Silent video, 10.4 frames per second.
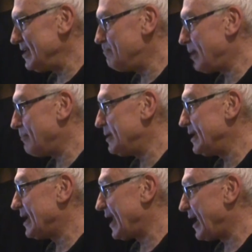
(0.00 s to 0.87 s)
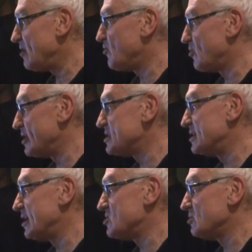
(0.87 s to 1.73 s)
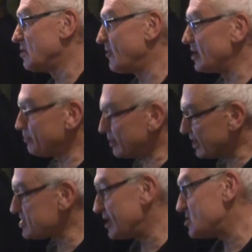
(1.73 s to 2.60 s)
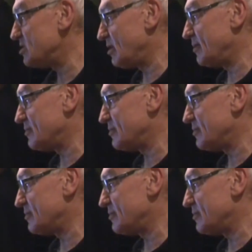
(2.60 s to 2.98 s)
public land for residential development. Essentially what I'm